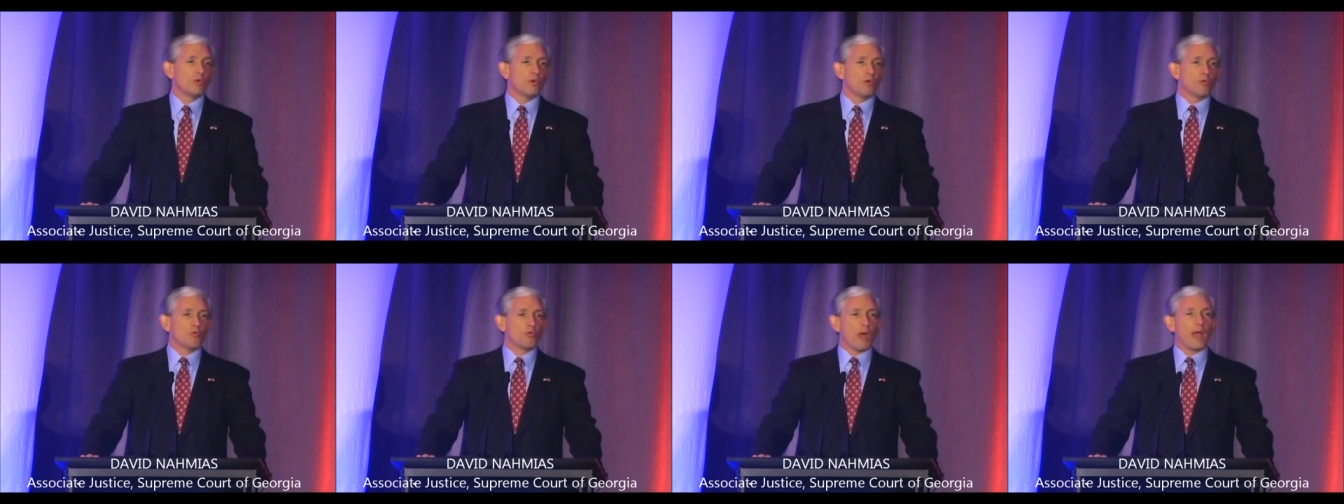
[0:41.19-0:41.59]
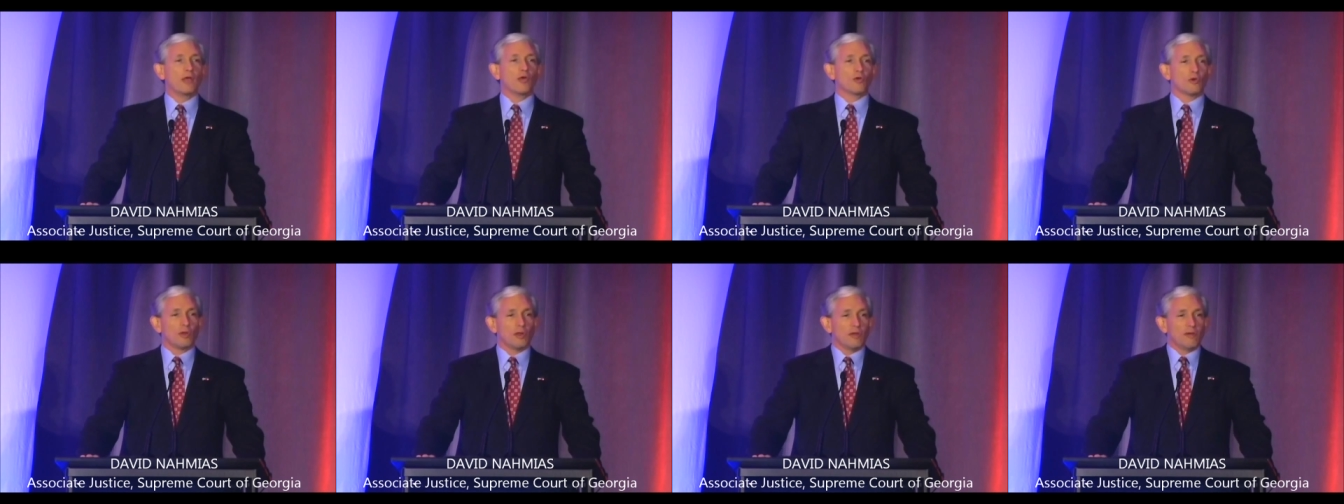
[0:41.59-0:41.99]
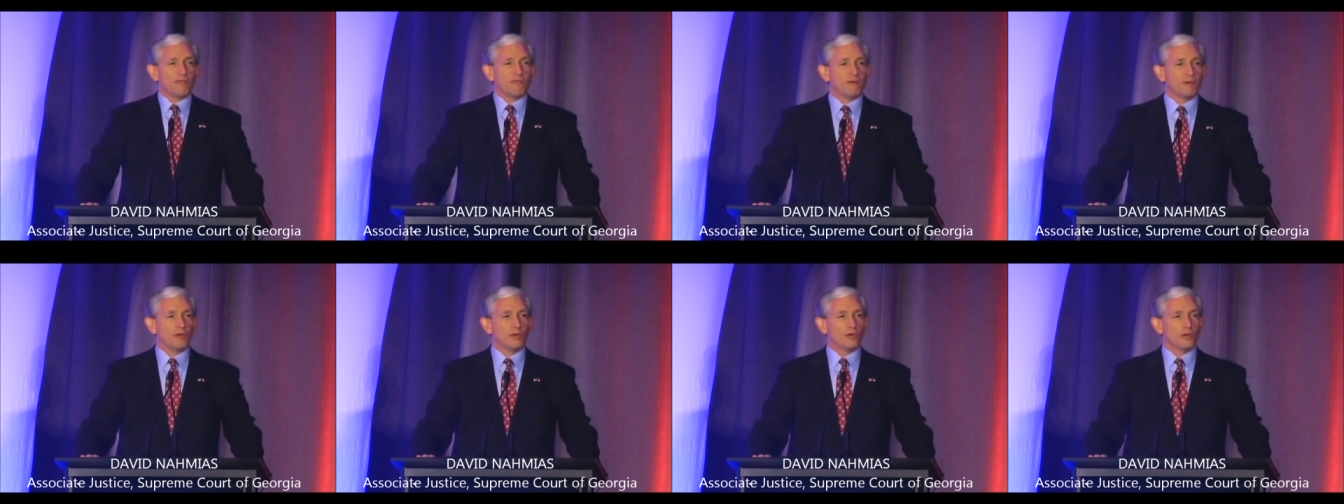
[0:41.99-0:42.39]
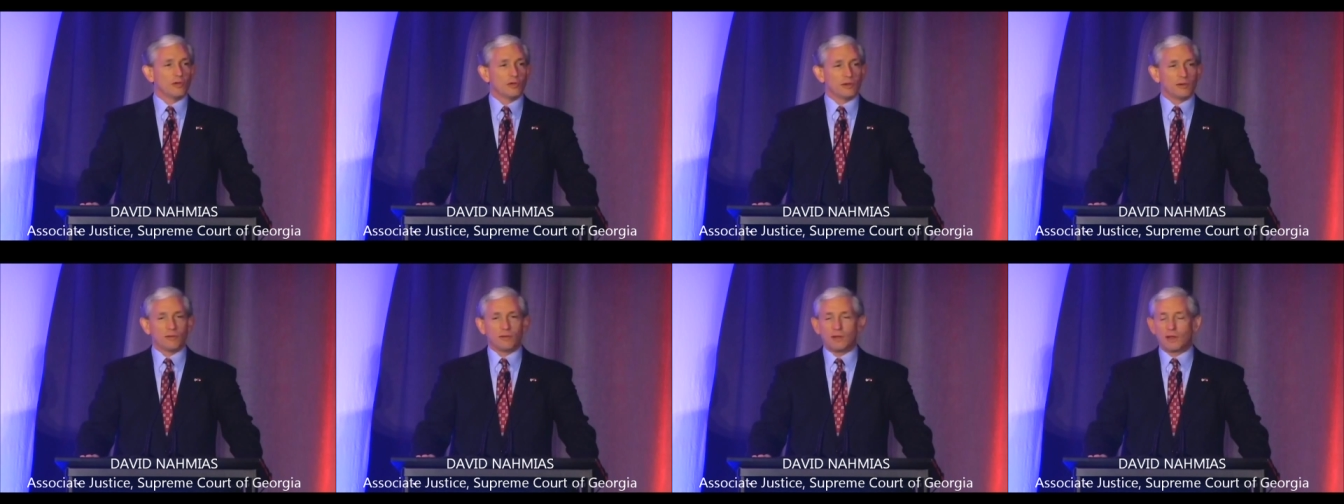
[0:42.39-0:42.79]
regularly feel,
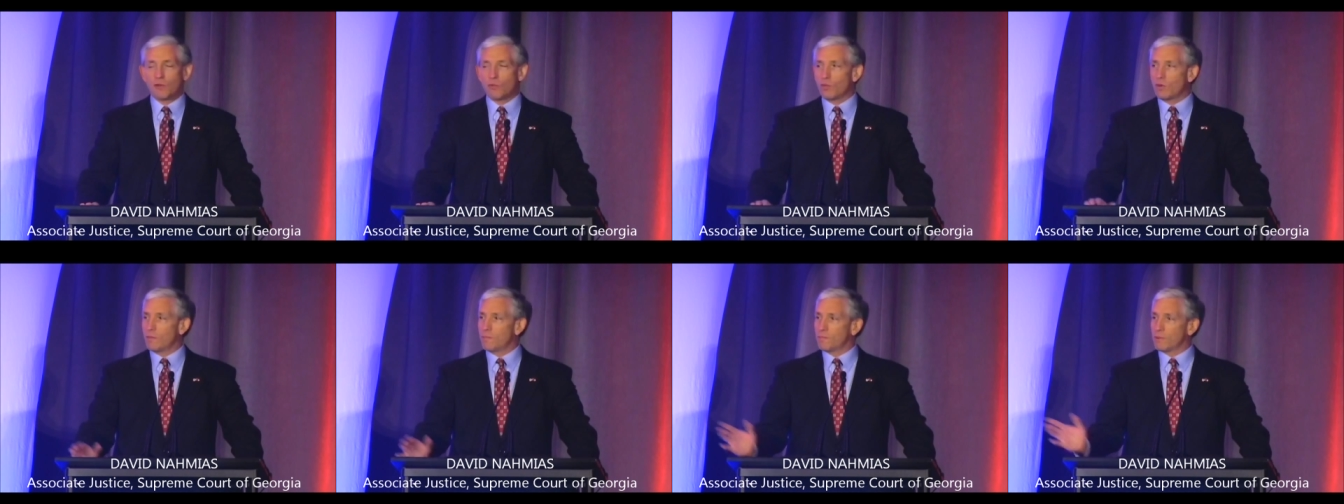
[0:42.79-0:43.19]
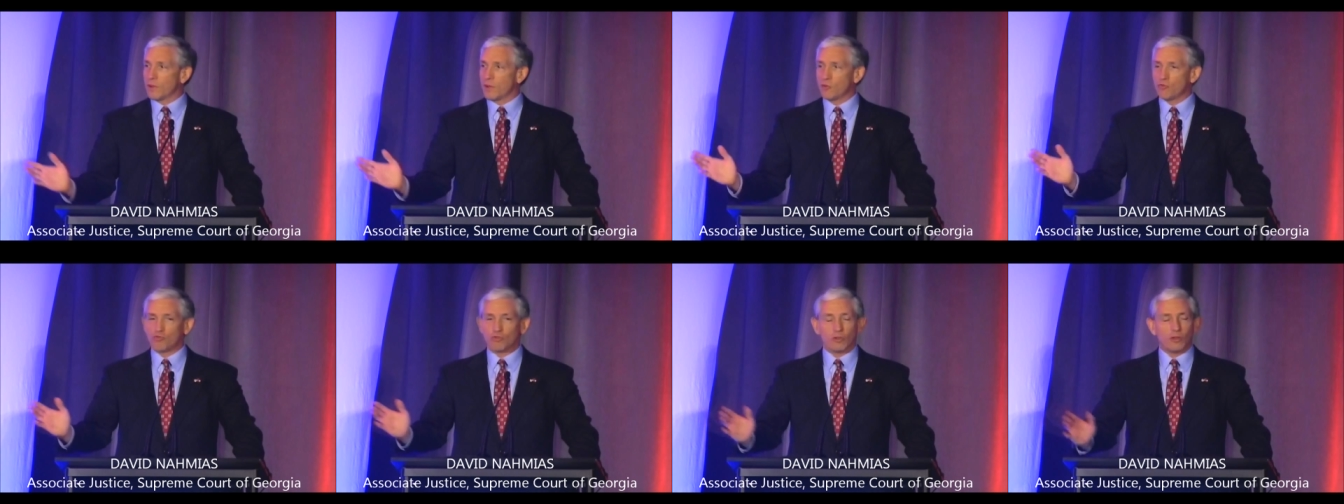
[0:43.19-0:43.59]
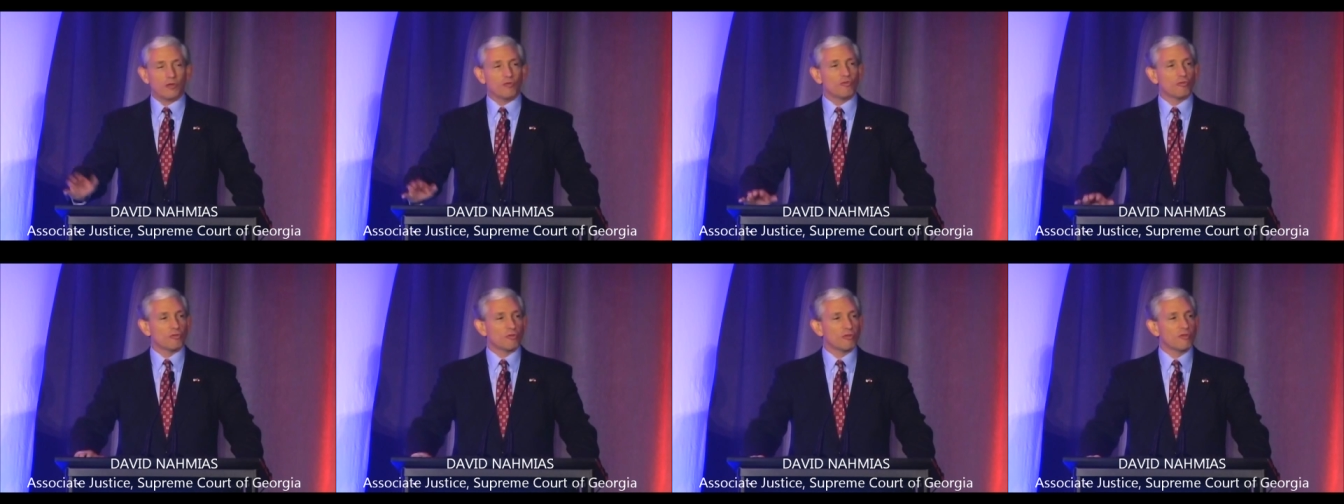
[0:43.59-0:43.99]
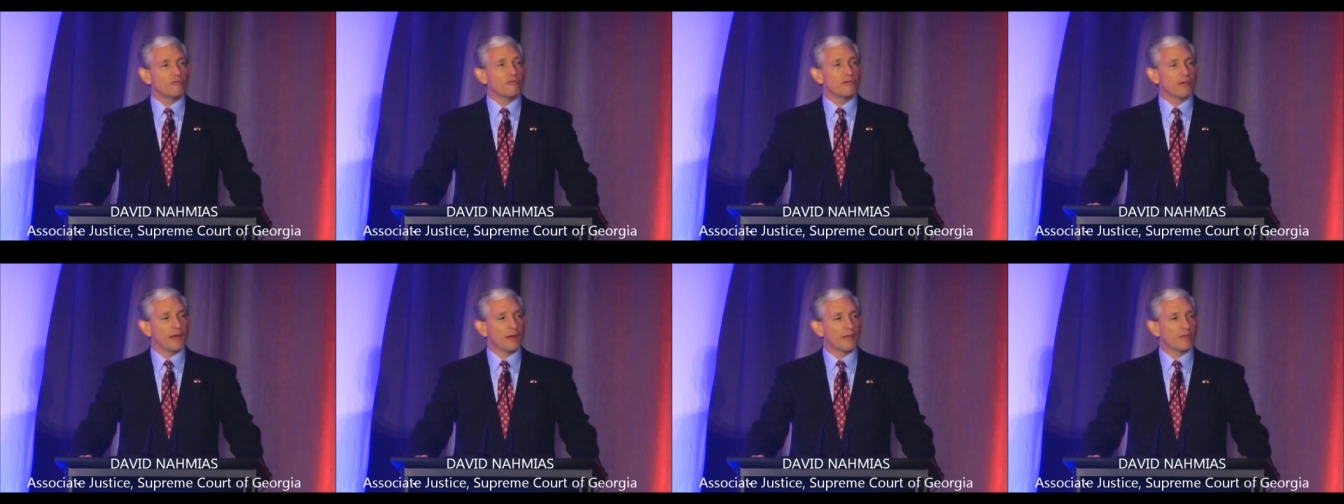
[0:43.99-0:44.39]
and, and we pledged allegiance to the
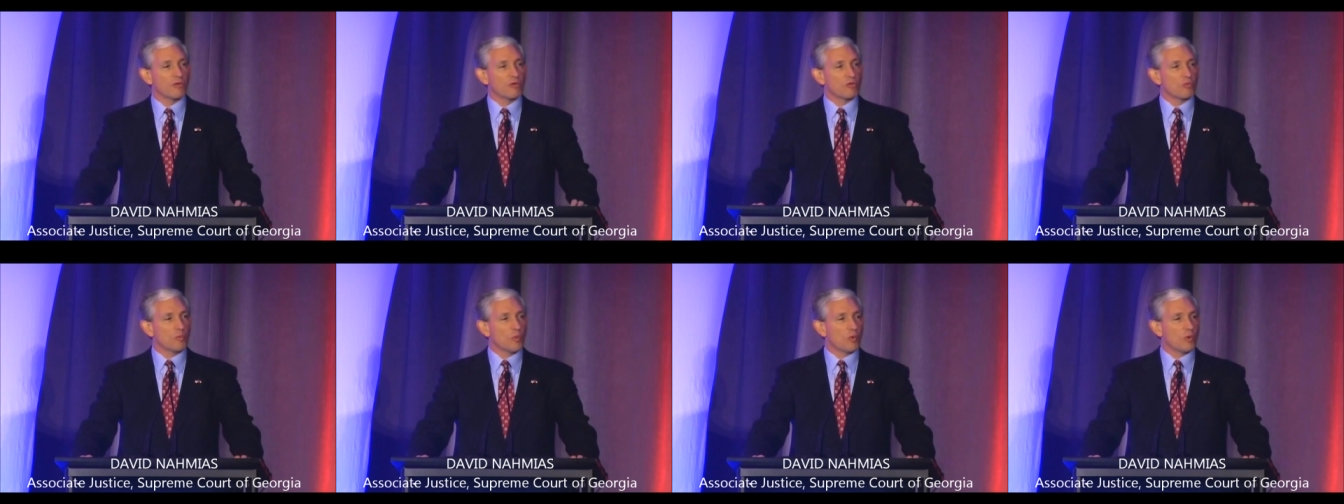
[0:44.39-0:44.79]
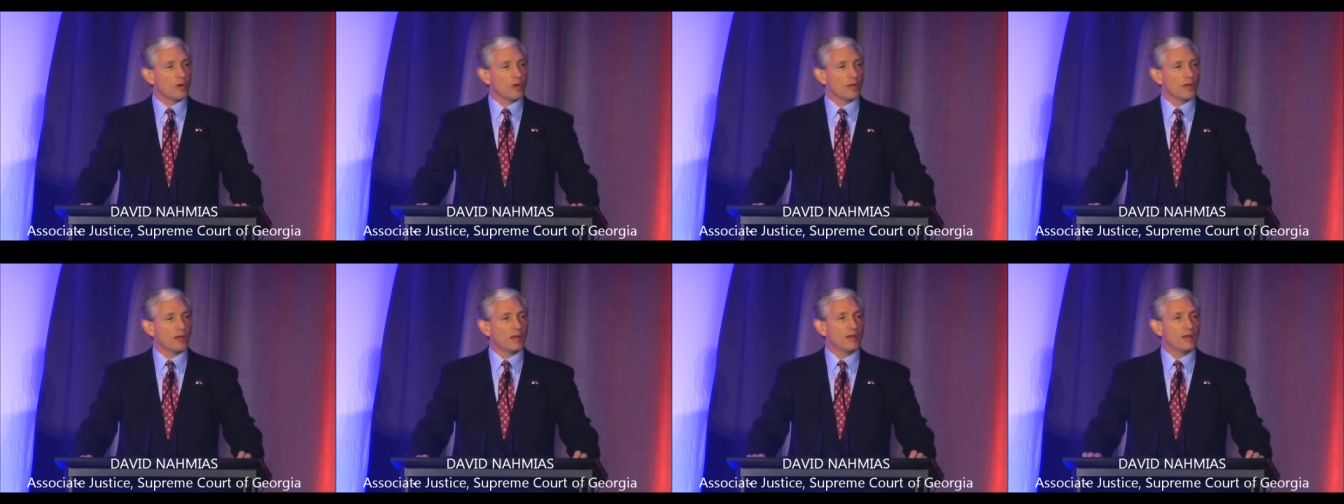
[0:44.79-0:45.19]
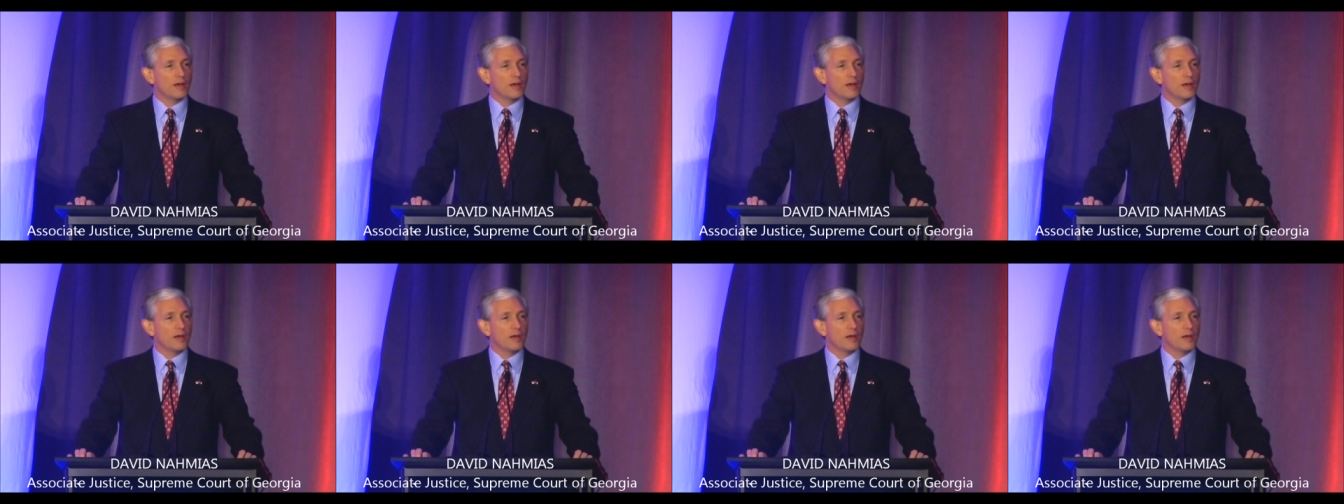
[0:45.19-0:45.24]
flag this morning,